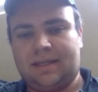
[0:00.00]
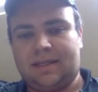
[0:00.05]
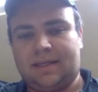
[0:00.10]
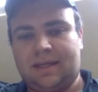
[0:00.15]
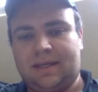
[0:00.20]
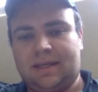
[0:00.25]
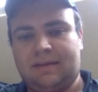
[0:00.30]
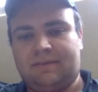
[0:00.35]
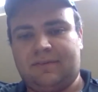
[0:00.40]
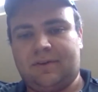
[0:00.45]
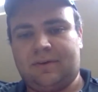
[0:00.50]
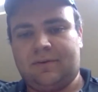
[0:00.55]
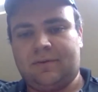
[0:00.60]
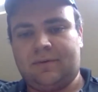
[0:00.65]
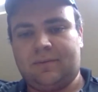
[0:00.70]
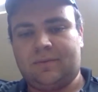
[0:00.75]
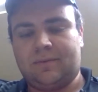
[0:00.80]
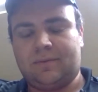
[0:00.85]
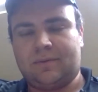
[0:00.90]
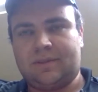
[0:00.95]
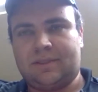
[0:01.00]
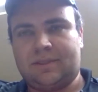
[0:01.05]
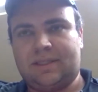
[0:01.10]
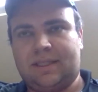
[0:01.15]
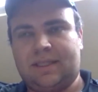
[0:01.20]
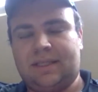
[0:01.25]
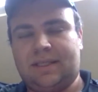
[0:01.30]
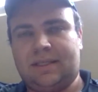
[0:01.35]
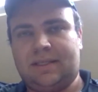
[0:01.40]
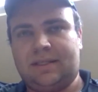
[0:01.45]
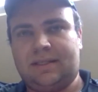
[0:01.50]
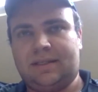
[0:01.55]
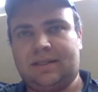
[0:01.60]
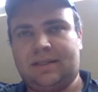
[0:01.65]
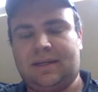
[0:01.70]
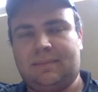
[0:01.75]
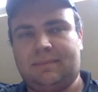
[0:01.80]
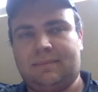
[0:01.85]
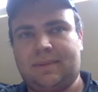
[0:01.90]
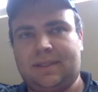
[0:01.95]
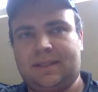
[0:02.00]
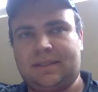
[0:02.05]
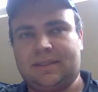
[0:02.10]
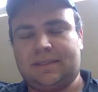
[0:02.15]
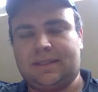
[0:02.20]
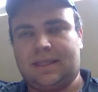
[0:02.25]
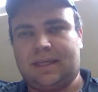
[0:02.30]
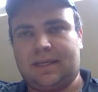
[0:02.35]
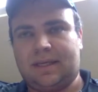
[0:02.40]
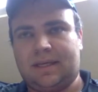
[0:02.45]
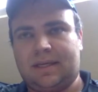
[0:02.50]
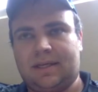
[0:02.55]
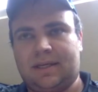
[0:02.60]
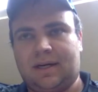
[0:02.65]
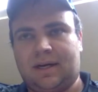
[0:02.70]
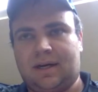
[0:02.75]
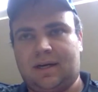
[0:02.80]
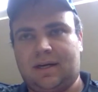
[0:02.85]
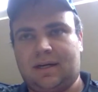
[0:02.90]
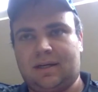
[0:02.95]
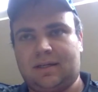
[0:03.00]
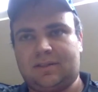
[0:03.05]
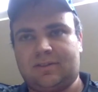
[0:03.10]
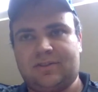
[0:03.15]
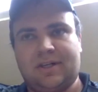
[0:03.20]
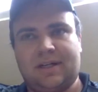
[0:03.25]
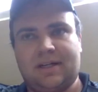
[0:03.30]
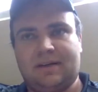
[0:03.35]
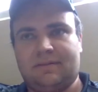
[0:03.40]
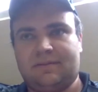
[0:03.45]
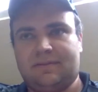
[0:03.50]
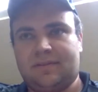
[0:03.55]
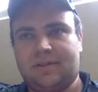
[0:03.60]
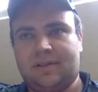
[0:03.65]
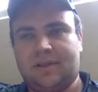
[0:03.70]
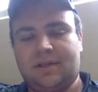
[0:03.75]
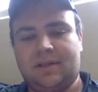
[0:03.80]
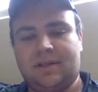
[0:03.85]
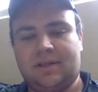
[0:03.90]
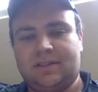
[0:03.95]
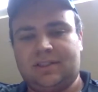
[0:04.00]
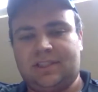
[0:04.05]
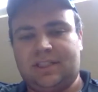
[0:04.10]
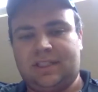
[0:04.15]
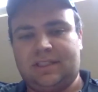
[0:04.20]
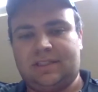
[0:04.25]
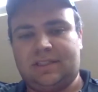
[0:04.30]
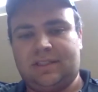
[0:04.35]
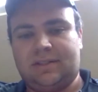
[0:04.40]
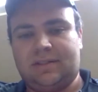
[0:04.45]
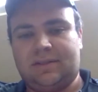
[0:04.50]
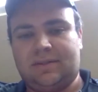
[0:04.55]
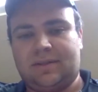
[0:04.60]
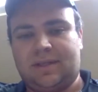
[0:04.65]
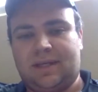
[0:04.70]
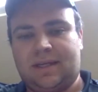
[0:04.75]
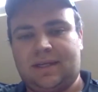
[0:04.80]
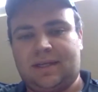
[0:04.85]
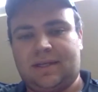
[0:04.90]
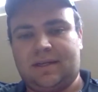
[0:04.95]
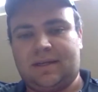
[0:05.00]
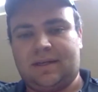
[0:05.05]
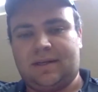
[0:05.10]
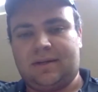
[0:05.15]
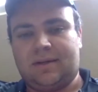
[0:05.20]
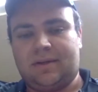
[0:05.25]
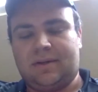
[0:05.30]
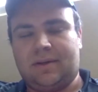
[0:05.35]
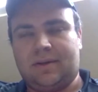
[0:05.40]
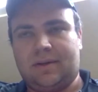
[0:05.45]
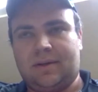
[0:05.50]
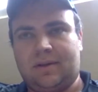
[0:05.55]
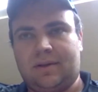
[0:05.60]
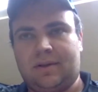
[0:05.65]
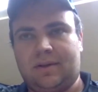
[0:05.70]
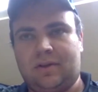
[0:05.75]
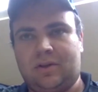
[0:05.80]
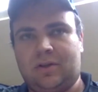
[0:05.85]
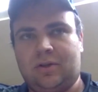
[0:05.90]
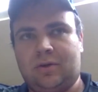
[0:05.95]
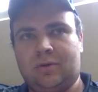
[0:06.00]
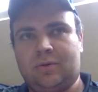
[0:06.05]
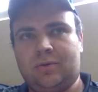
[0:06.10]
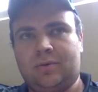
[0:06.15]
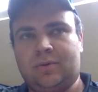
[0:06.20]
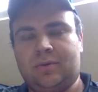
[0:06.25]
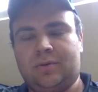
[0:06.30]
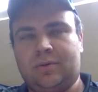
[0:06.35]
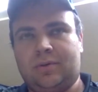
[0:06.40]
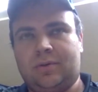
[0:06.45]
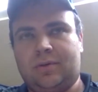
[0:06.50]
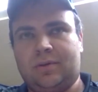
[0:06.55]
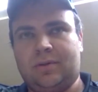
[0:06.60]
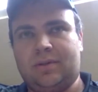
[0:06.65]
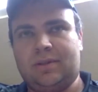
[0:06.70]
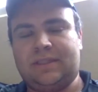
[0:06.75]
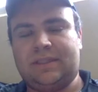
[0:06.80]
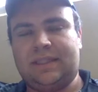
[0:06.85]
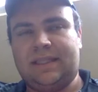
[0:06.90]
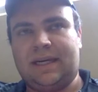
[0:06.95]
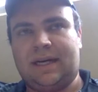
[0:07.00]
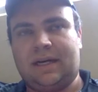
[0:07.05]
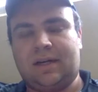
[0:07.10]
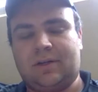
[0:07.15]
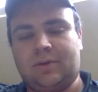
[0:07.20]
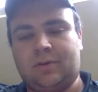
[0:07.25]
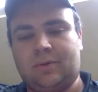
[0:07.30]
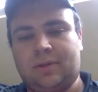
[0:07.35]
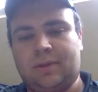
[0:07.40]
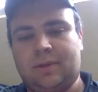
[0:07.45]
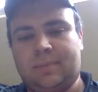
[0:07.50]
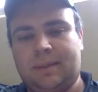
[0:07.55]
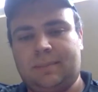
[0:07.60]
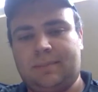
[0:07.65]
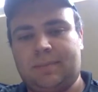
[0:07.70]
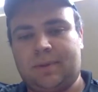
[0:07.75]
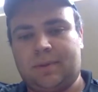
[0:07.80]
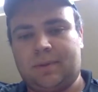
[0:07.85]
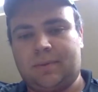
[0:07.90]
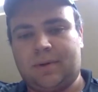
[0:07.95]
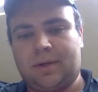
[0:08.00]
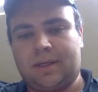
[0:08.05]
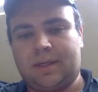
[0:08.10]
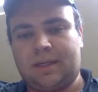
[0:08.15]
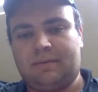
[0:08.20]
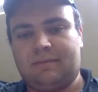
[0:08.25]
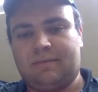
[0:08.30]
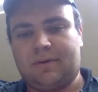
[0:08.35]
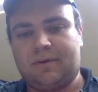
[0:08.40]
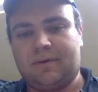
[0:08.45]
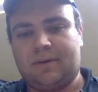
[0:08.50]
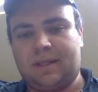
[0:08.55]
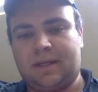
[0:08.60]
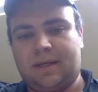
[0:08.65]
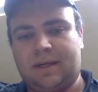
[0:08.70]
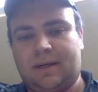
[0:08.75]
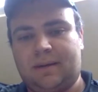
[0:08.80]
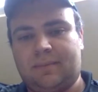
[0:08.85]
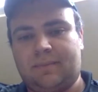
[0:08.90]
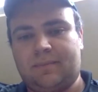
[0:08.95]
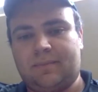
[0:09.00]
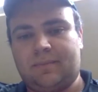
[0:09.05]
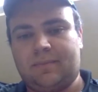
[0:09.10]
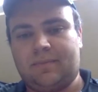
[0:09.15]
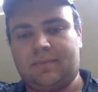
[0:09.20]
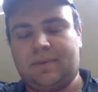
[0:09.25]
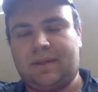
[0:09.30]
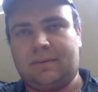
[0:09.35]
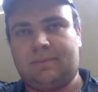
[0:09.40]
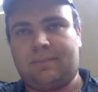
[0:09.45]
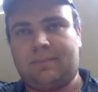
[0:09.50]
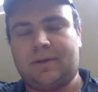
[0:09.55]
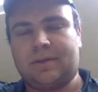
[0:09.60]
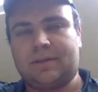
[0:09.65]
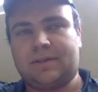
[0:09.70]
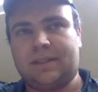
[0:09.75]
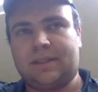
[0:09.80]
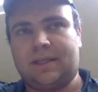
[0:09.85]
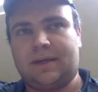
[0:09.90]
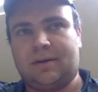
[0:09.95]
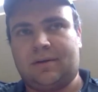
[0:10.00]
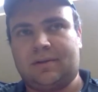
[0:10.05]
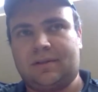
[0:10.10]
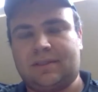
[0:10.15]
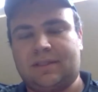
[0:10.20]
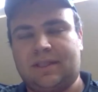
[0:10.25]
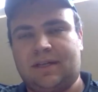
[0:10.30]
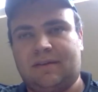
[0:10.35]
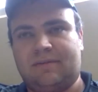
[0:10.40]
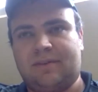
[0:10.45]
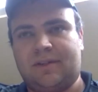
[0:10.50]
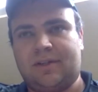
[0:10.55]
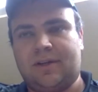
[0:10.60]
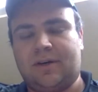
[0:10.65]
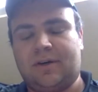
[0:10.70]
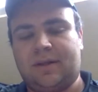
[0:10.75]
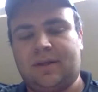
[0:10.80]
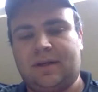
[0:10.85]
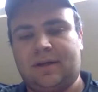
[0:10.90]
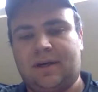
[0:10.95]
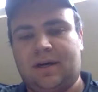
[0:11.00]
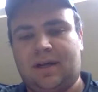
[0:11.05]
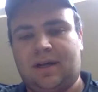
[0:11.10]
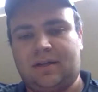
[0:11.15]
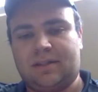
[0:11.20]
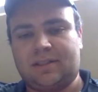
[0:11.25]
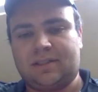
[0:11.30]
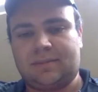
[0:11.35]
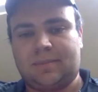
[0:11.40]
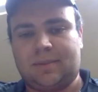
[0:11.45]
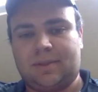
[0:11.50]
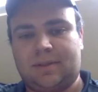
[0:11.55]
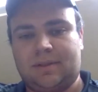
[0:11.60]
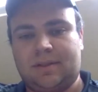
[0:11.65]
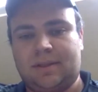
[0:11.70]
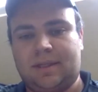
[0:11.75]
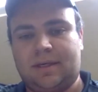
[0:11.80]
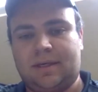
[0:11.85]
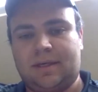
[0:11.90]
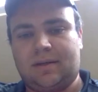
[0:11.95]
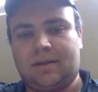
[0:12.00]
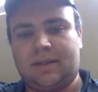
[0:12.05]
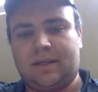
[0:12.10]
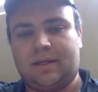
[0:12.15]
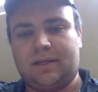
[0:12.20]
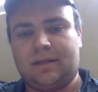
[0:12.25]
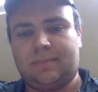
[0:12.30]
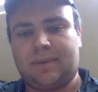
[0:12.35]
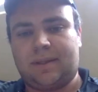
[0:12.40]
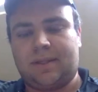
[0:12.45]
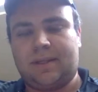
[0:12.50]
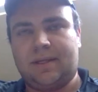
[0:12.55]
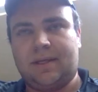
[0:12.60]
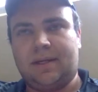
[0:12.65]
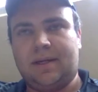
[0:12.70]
Like if you see companies like Gong, Drift, G2, like you see how cool the people are working for them. They're posting their own stuff. You know they're knowledgeable. They know they're good play.